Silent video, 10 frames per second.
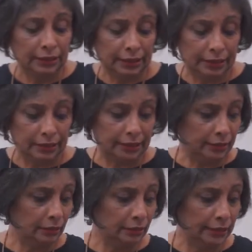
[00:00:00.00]
And then
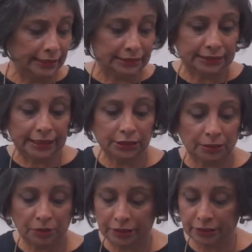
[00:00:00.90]
the next stage I'm
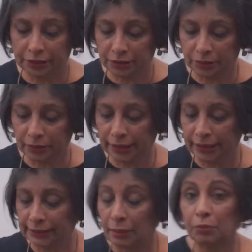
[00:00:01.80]
going to do is I'm